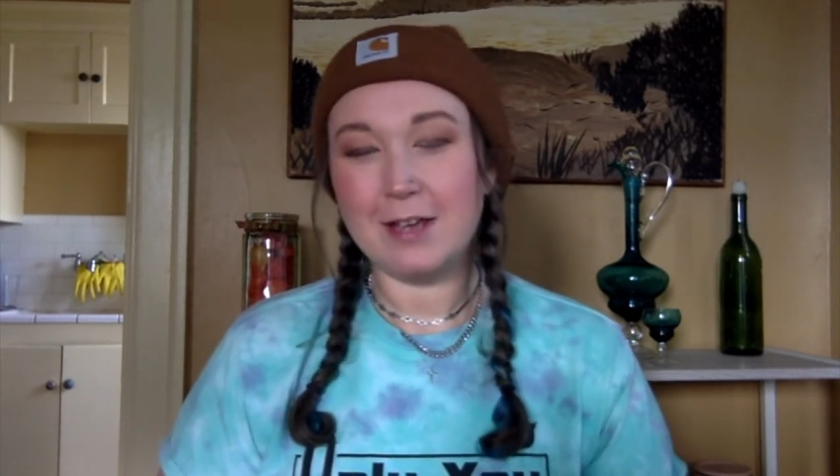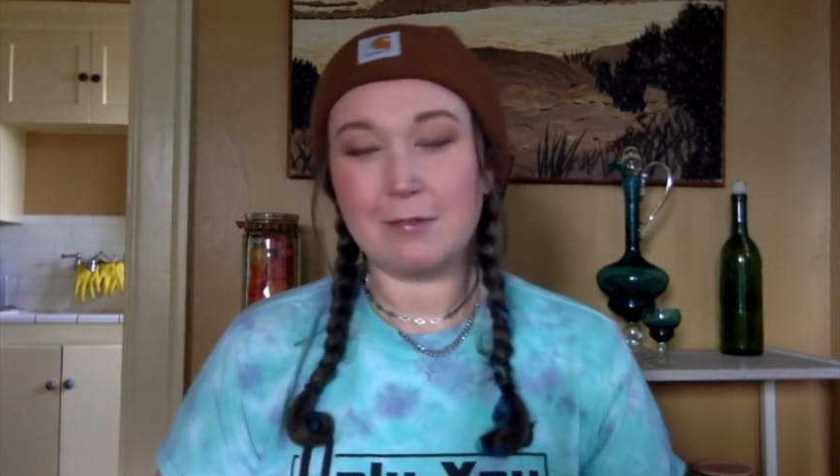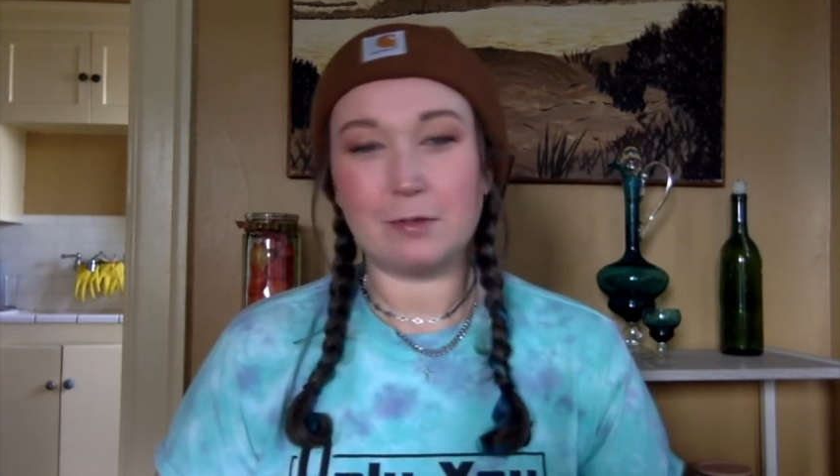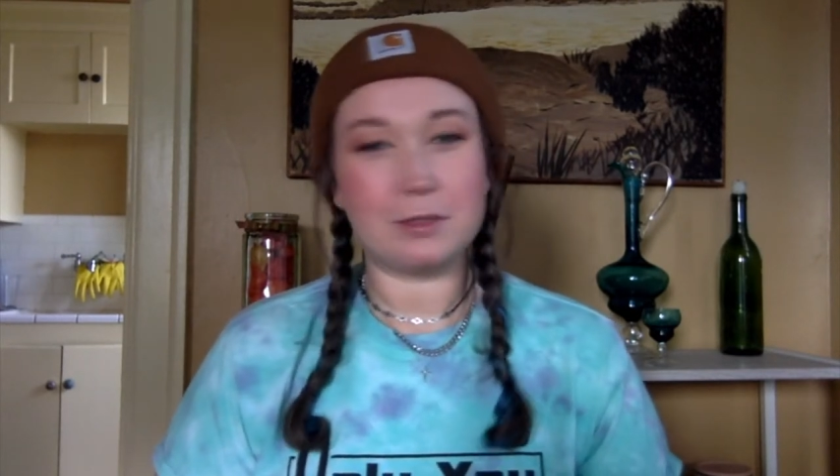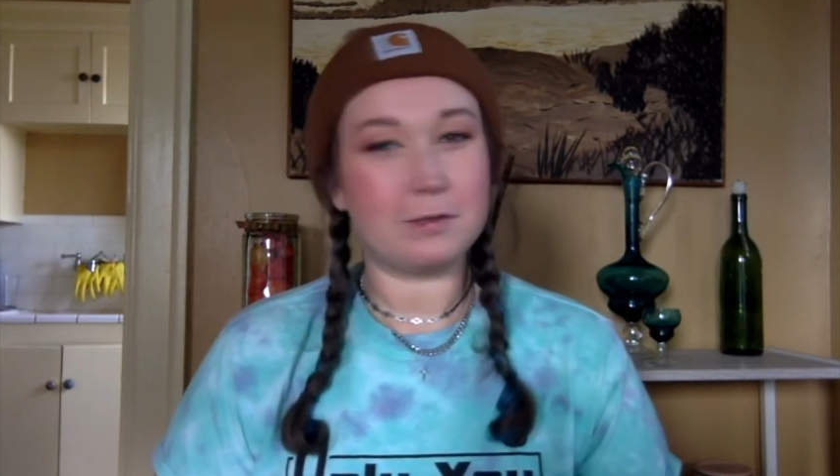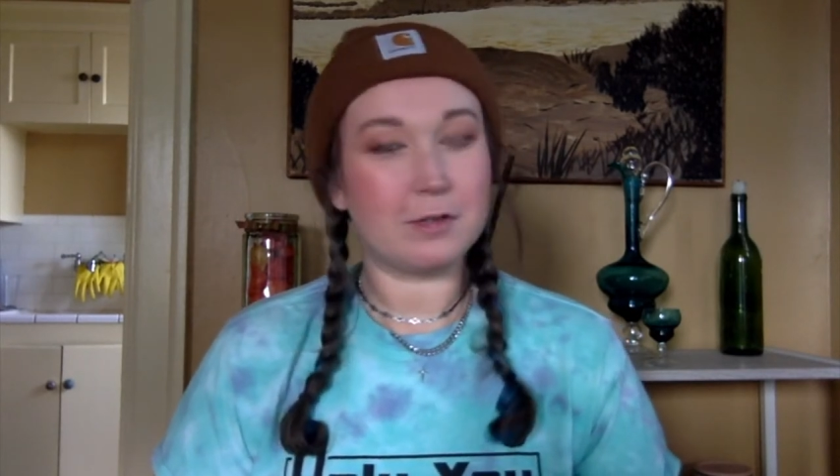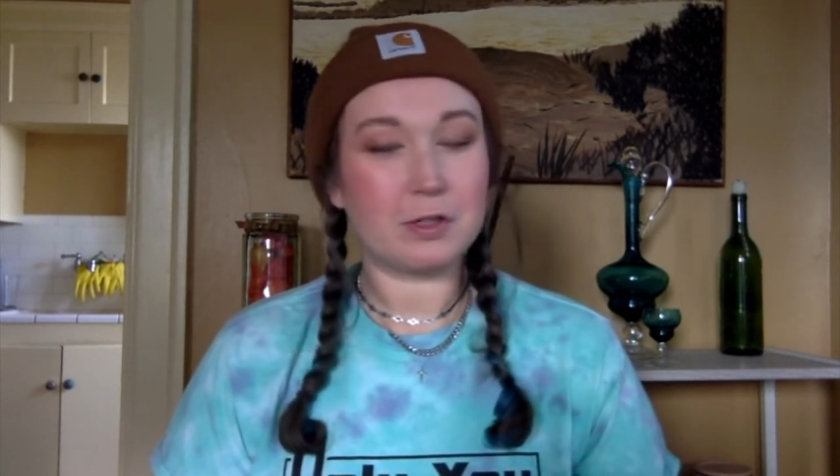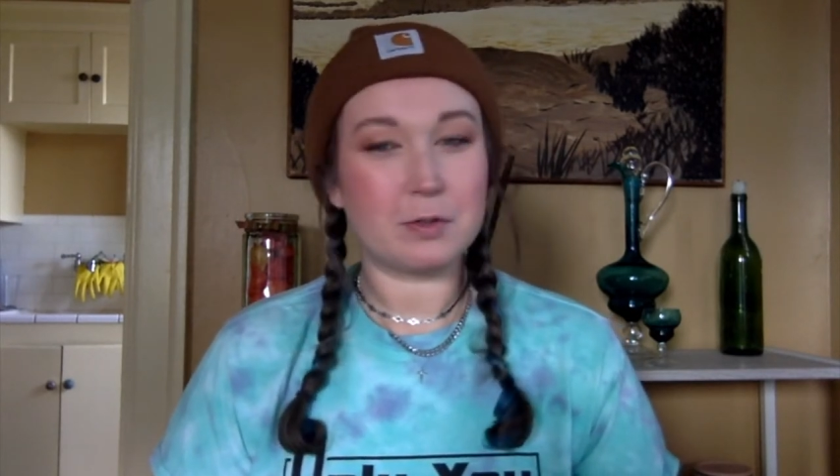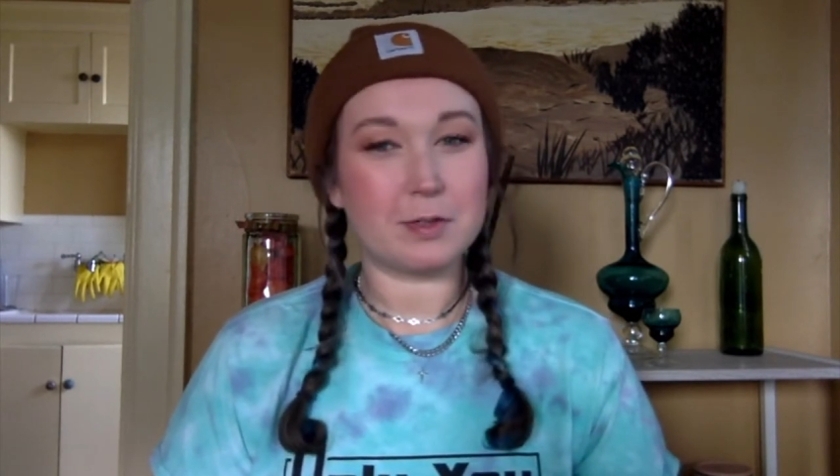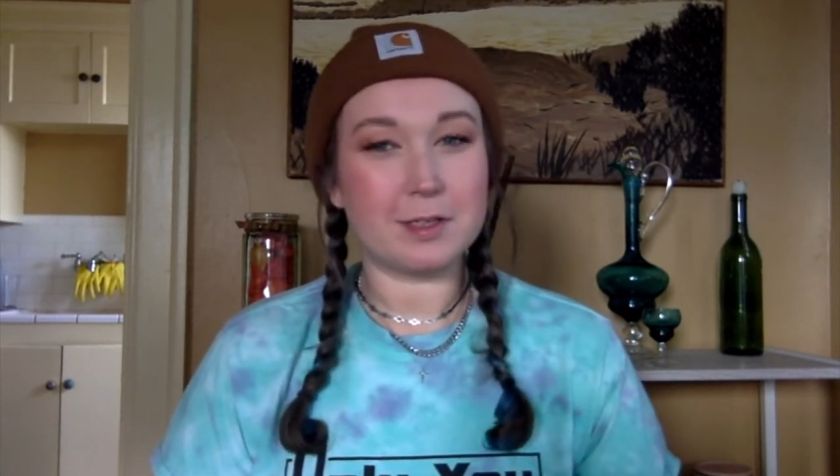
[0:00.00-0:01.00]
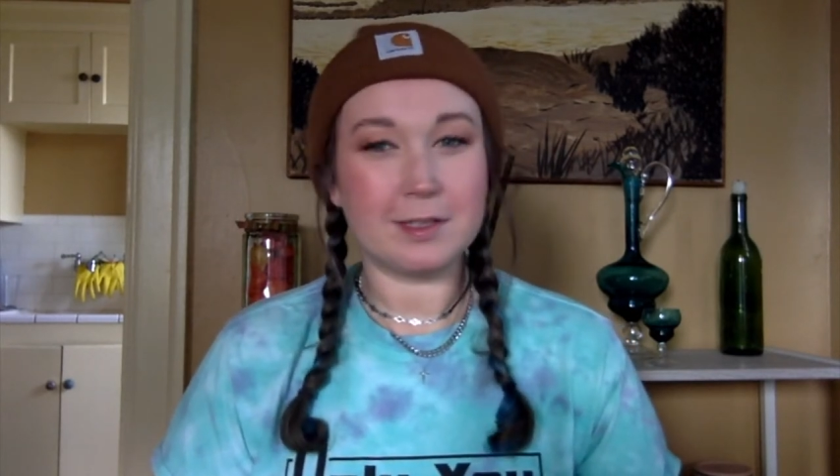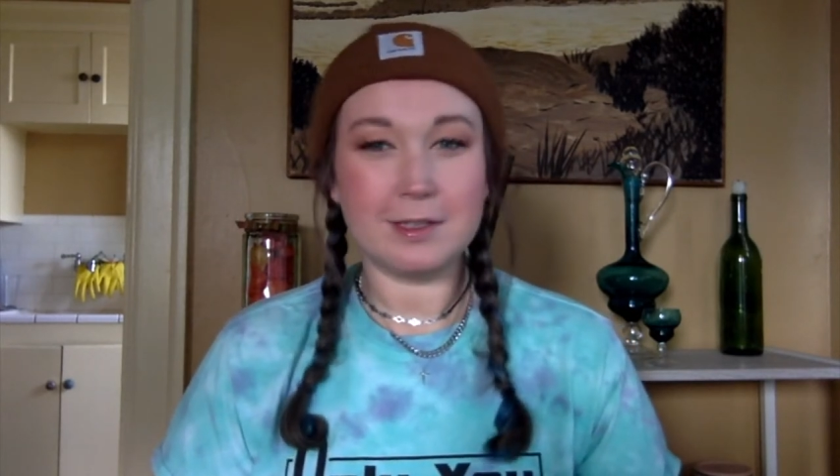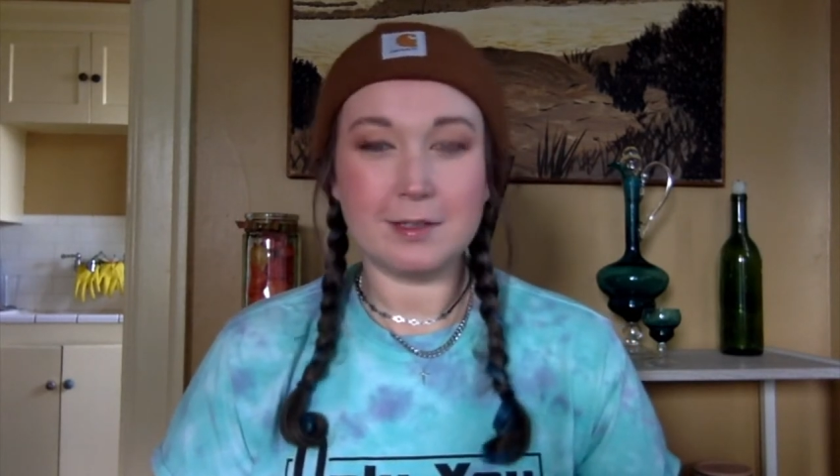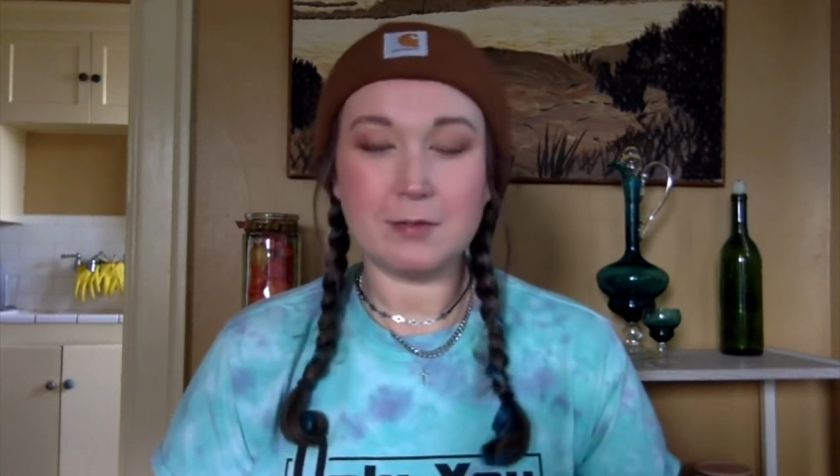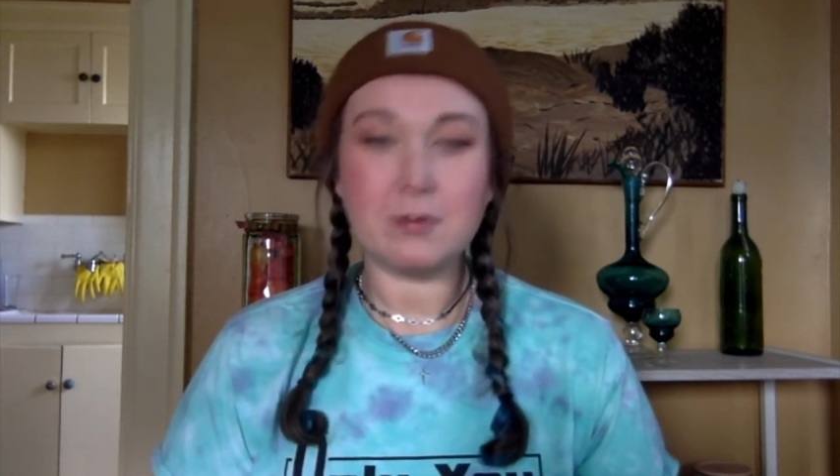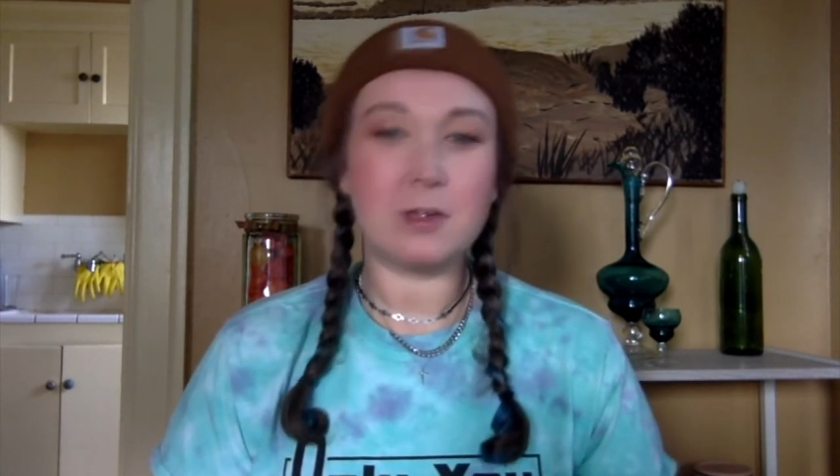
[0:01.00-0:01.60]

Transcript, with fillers: we'll do virtual Sunday school.